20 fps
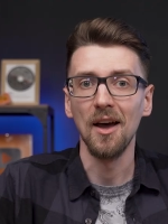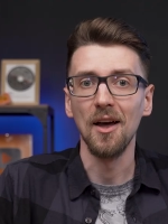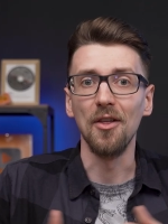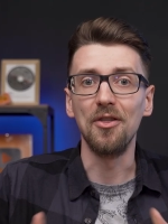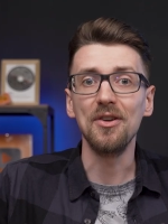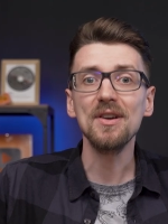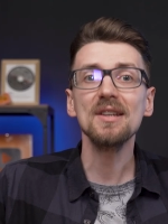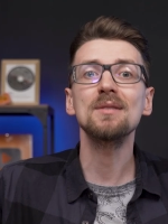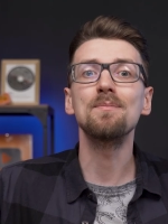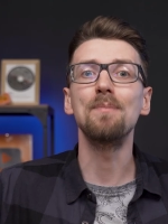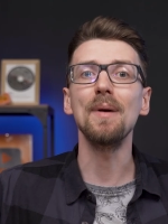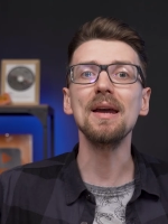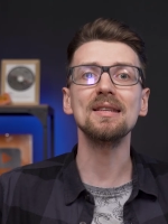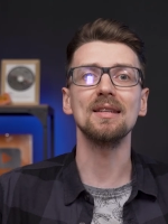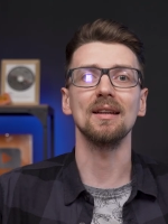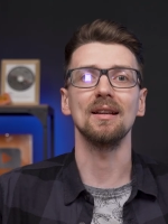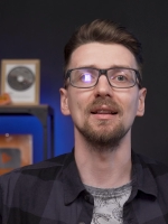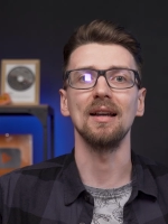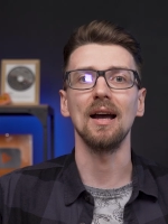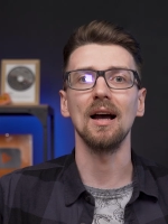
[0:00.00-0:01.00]
This
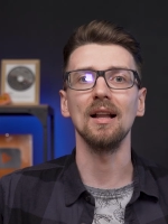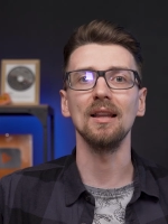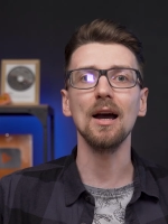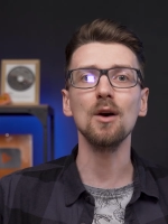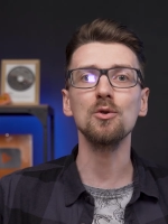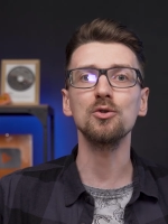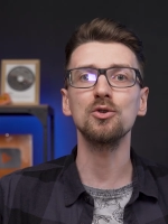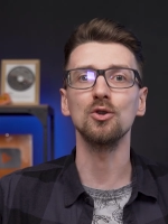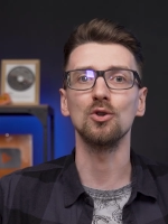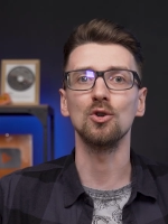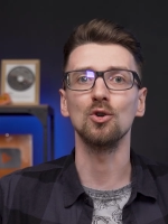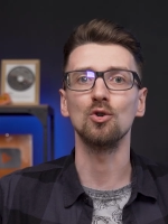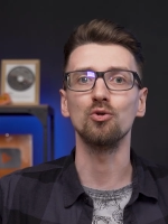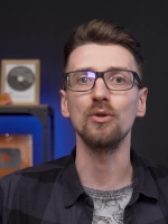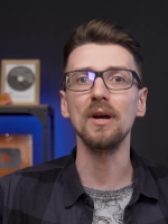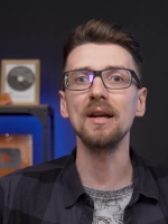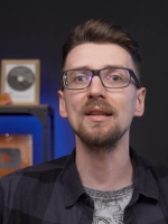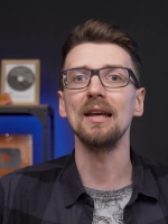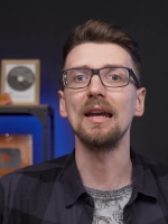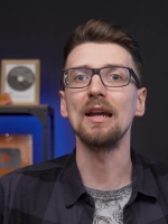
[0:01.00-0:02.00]
basically allows you to
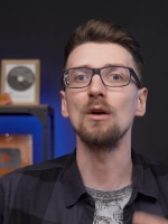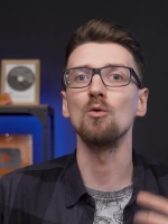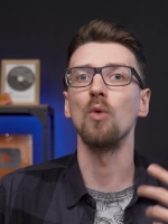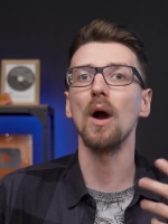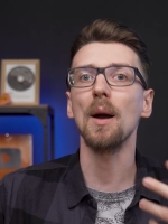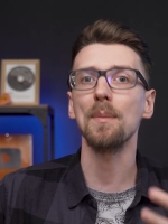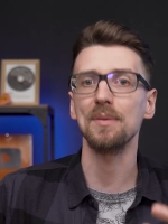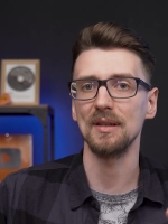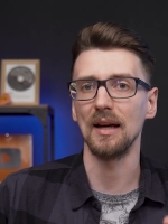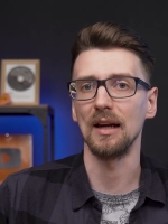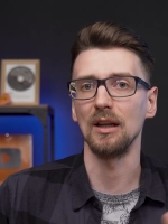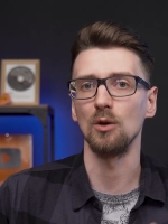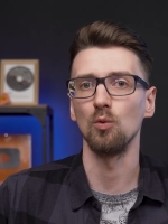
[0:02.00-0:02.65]
create a website